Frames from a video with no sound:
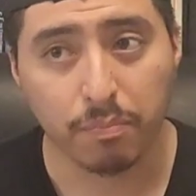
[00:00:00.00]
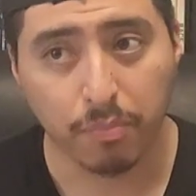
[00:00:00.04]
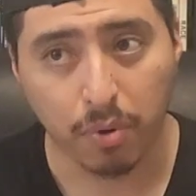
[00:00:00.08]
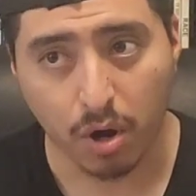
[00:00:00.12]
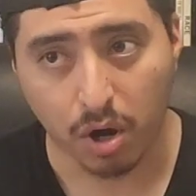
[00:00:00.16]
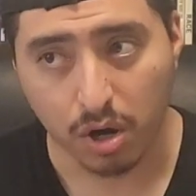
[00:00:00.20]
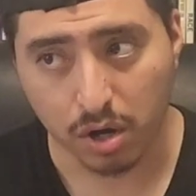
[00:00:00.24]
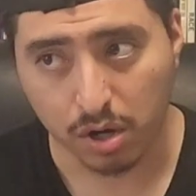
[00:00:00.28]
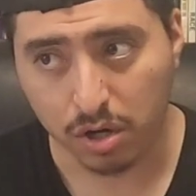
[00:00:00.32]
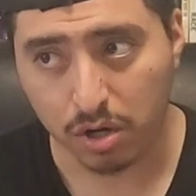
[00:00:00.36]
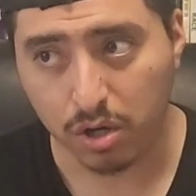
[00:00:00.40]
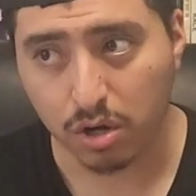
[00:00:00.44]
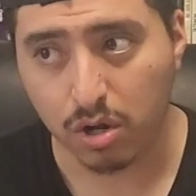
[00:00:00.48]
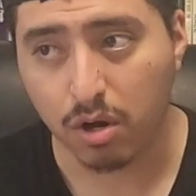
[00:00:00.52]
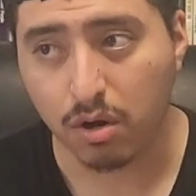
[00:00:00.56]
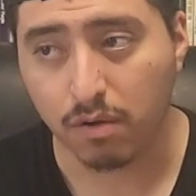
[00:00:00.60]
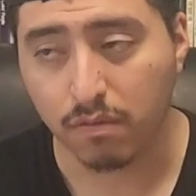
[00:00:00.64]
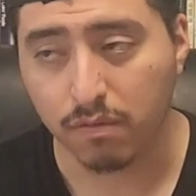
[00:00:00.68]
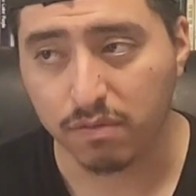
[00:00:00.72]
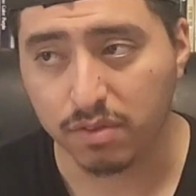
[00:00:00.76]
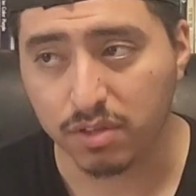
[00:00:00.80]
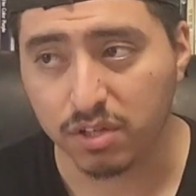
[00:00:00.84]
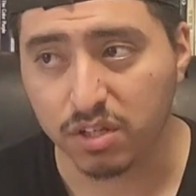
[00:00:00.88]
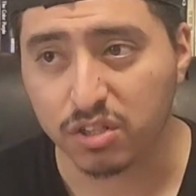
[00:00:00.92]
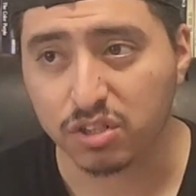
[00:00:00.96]
part
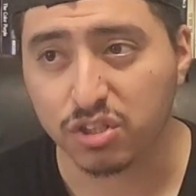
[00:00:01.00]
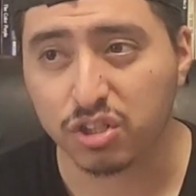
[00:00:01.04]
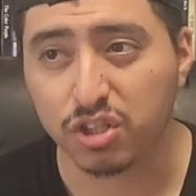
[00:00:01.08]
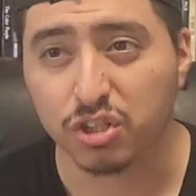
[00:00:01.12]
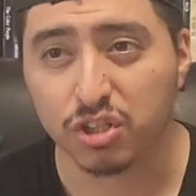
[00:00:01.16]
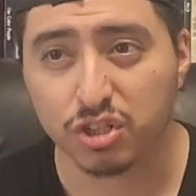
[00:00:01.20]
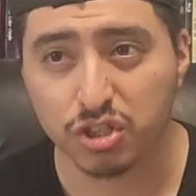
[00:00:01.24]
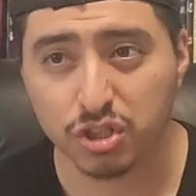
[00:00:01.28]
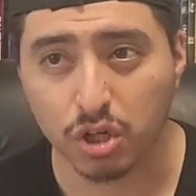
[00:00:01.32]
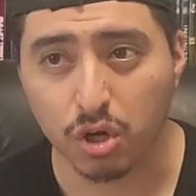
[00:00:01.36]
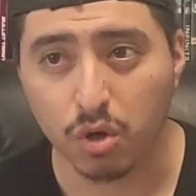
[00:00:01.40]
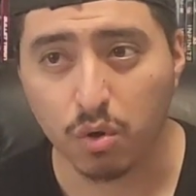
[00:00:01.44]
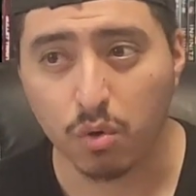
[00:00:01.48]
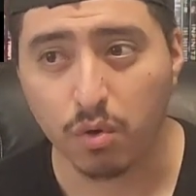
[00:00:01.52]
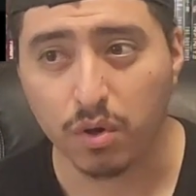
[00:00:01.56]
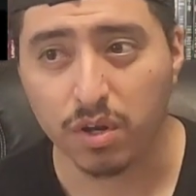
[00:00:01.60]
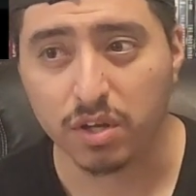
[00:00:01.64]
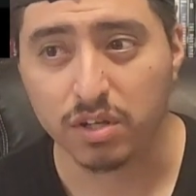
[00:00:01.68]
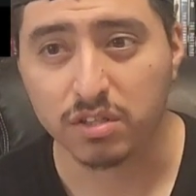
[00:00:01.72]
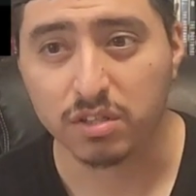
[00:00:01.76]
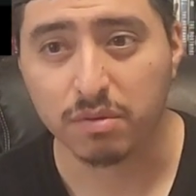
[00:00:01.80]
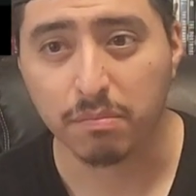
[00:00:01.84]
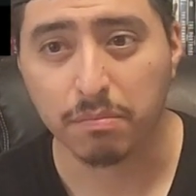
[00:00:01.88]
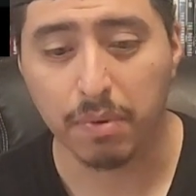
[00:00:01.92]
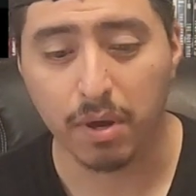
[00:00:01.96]
of this show
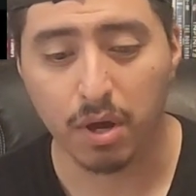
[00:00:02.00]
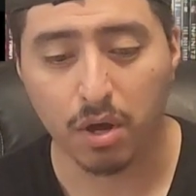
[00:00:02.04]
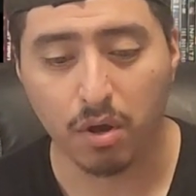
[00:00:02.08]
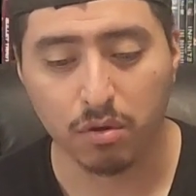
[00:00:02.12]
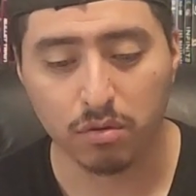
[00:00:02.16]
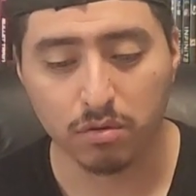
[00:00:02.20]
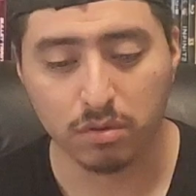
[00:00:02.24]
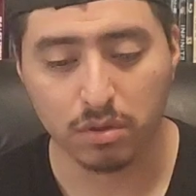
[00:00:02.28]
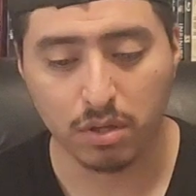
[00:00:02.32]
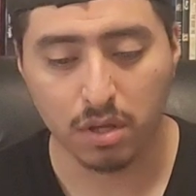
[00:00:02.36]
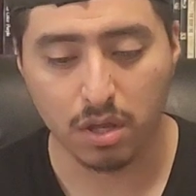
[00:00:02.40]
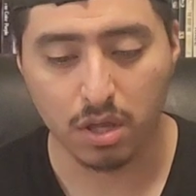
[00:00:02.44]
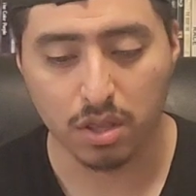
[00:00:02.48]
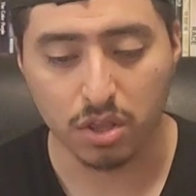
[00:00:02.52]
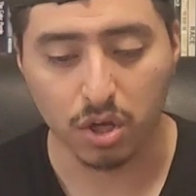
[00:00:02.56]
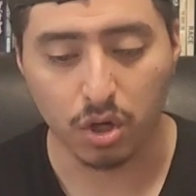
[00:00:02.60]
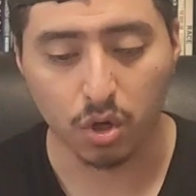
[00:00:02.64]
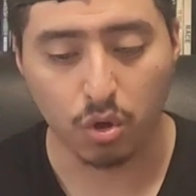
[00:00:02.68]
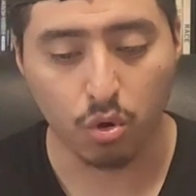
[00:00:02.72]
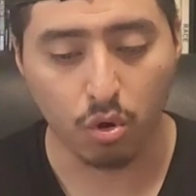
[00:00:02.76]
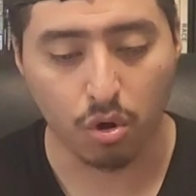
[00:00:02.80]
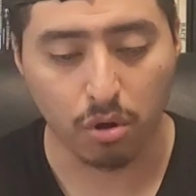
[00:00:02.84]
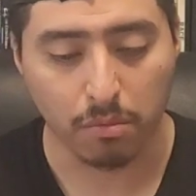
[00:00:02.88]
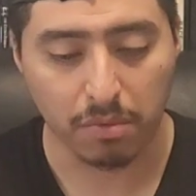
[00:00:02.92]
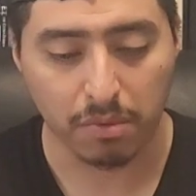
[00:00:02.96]
is about the
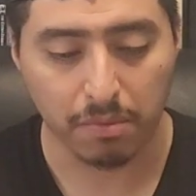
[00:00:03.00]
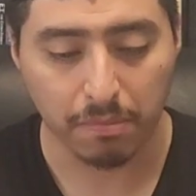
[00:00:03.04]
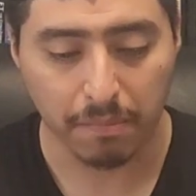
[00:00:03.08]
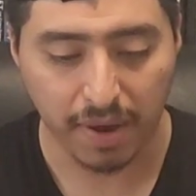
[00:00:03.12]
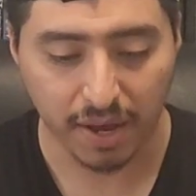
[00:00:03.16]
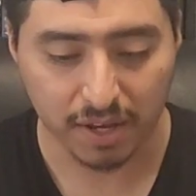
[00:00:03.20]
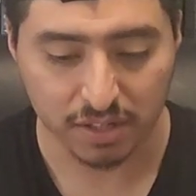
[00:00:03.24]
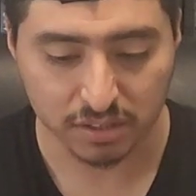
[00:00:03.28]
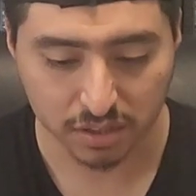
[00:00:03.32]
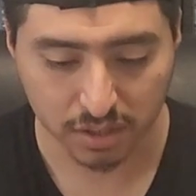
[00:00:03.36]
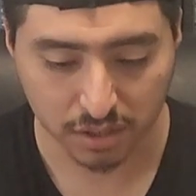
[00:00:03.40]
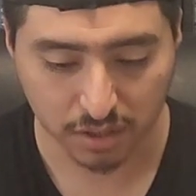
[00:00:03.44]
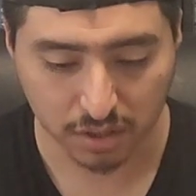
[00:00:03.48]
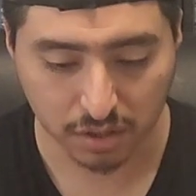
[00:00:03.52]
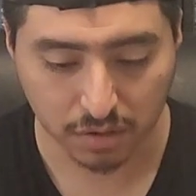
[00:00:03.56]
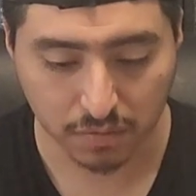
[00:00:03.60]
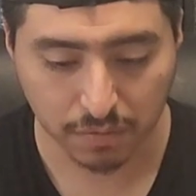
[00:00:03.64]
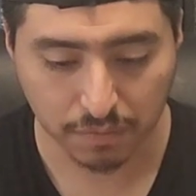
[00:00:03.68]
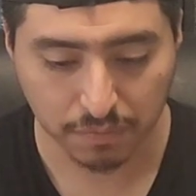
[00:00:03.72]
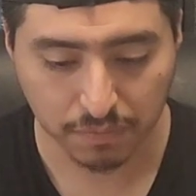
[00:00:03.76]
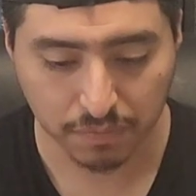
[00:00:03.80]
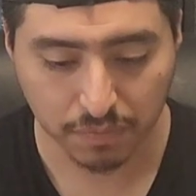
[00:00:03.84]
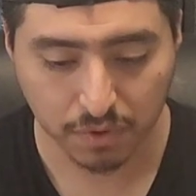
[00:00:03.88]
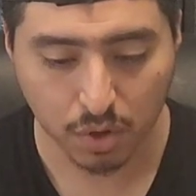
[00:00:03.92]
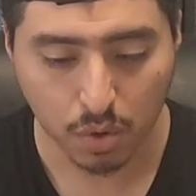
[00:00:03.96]
Gorman
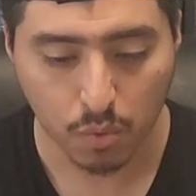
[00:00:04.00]
Massacre,